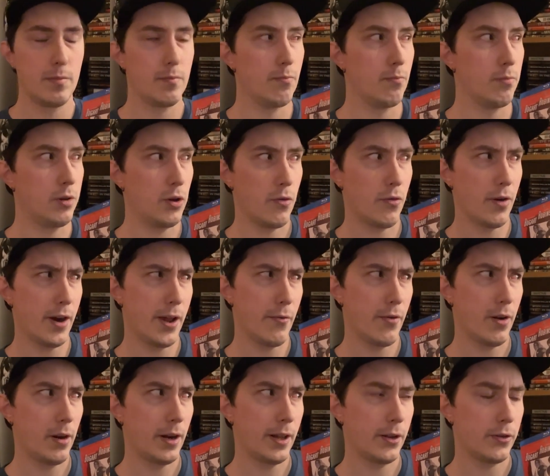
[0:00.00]
Blu-ray
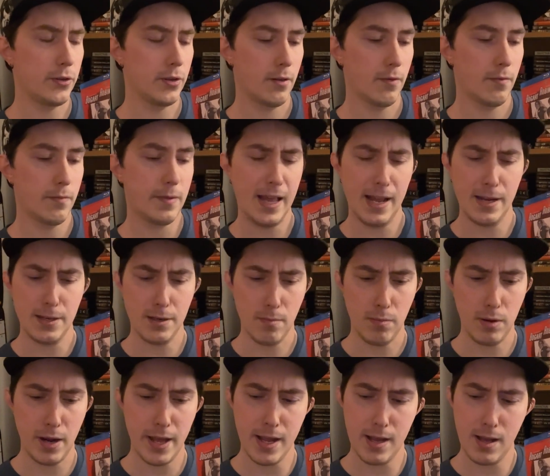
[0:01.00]
release of
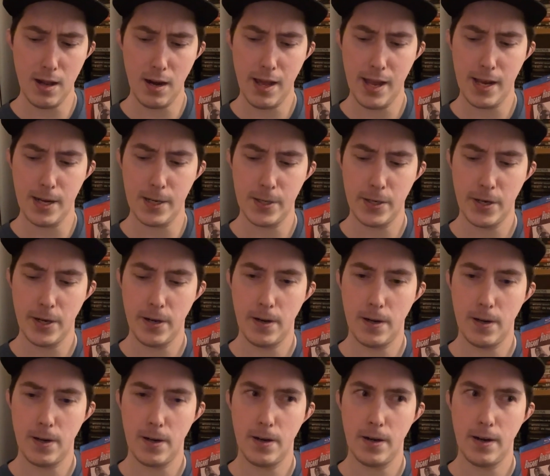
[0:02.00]
Casablanca last
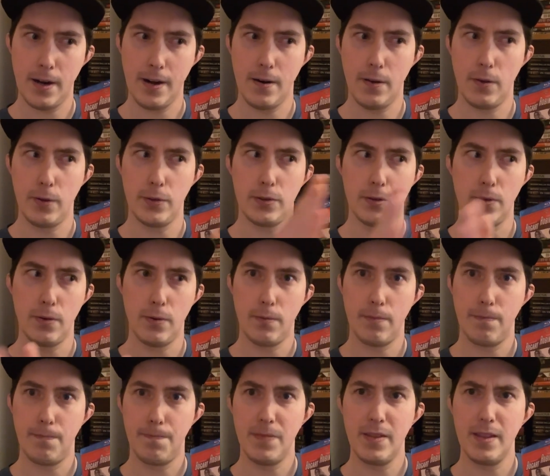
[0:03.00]
year, and also
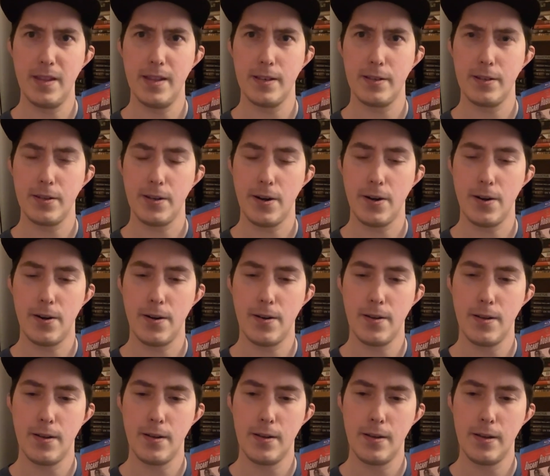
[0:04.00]
this year
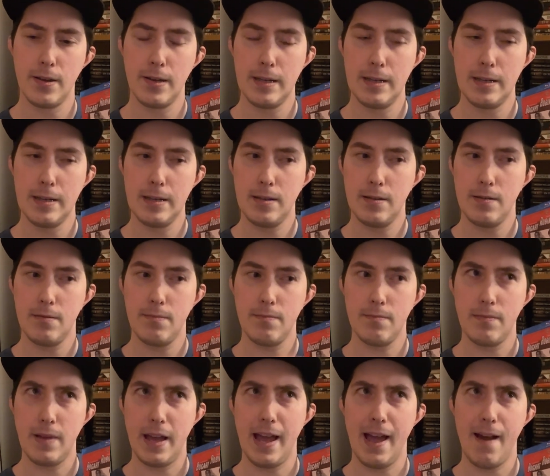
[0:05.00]

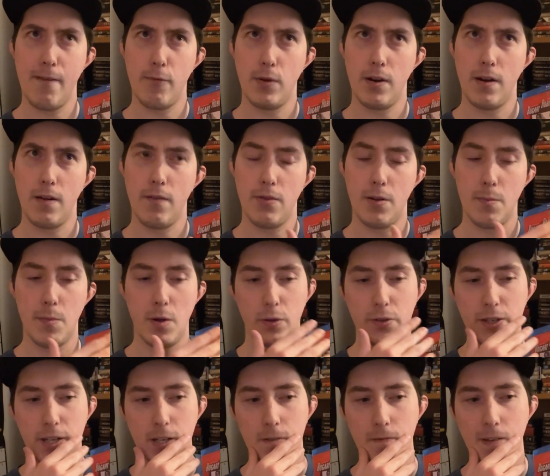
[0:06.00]
they have one of The
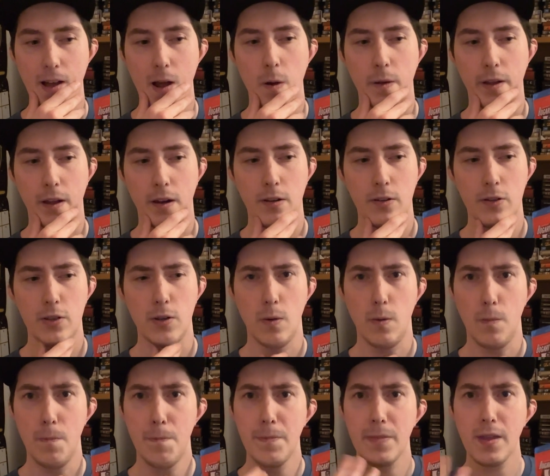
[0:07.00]
Maltese Falcon,
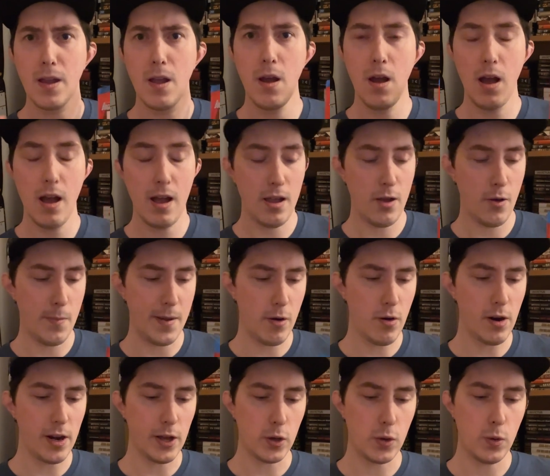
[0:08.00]
so it'd be
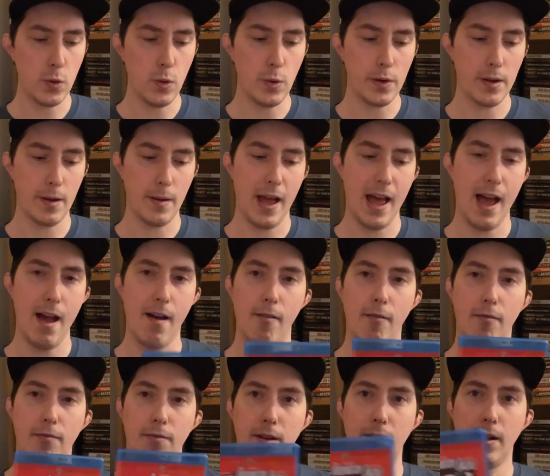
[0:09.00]
really cool to
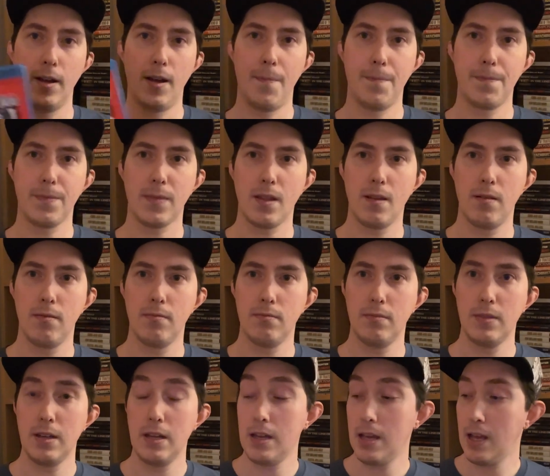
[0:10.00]
have
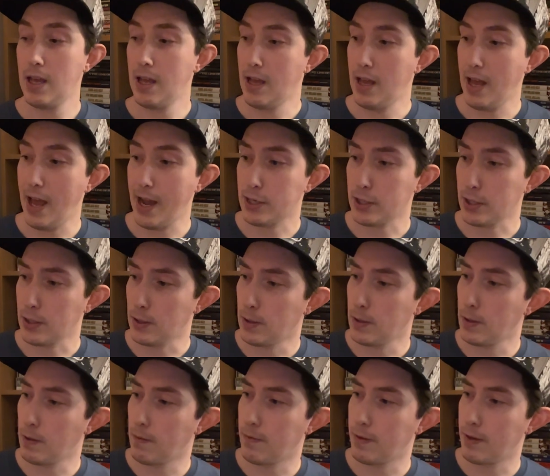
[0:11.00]
actually
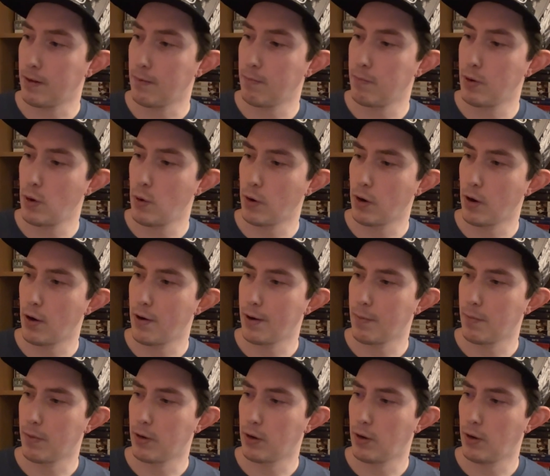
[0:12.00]
all of the Bogart
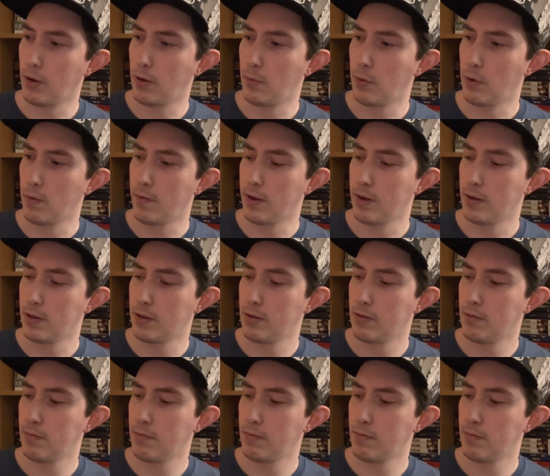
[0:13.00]
and Bacall movies